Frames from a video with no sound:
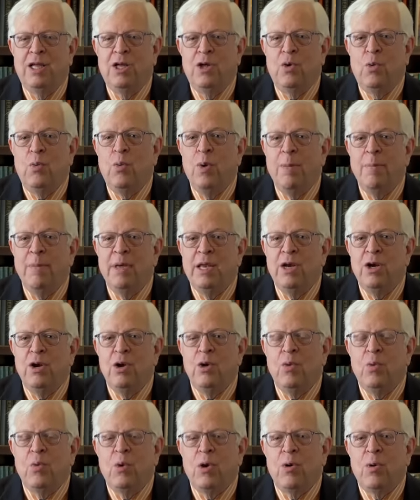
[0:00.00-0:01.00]
women
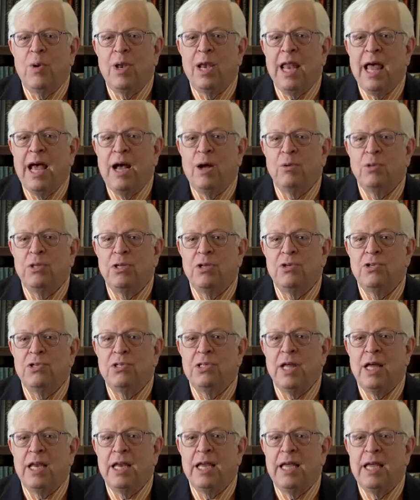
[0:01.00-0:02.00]
were allowed to
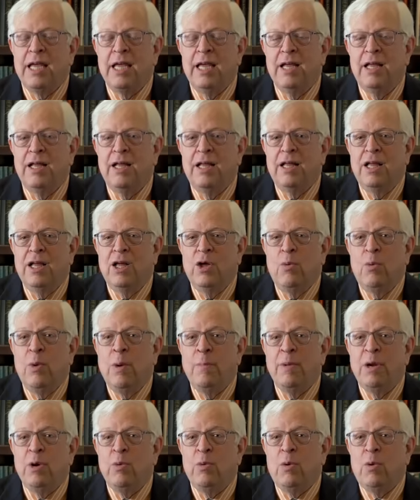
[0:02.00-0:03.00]
study,
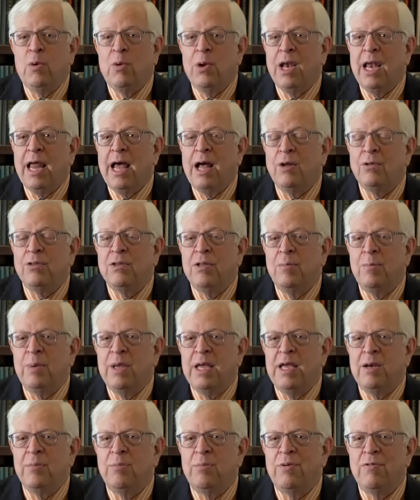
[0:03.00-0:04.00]
women were allowed to
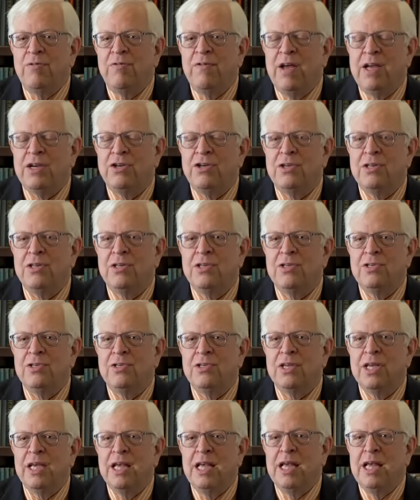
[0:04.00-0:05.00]
be in
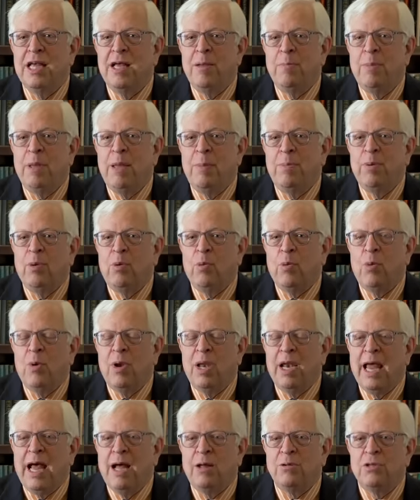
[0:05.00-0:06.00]
professions, people were
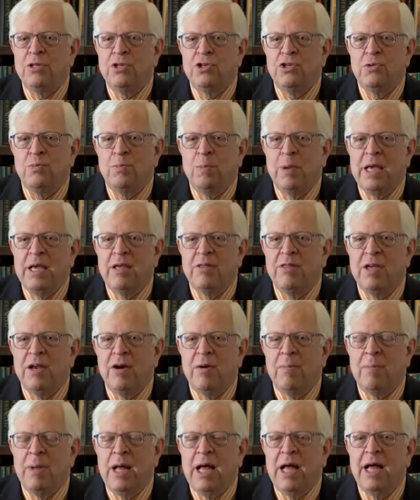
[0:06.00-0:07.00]
allowed to speak
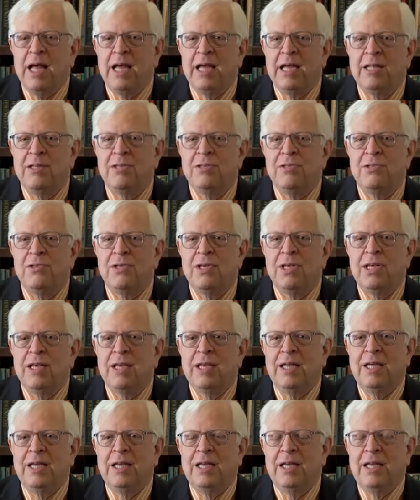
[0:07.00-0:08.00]
their minds.
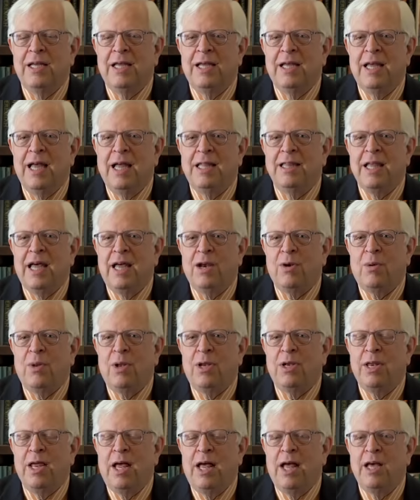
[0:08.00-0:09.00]
And that
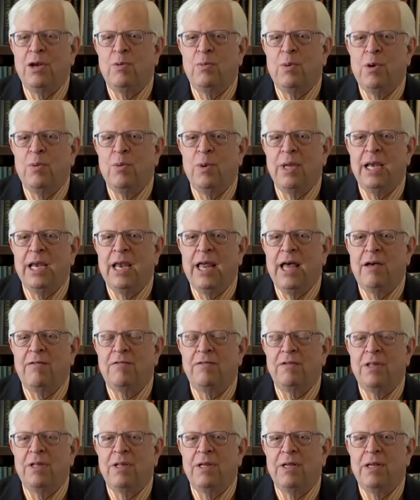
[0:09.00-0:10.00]
all died when we
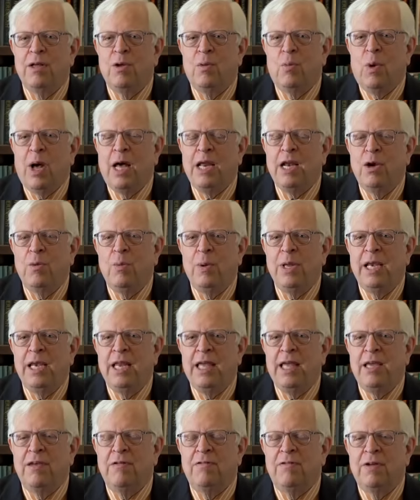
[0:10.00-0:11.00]
left. Why did we
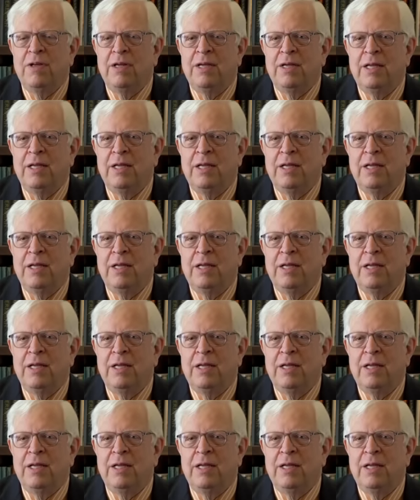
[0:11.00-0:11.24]
leave?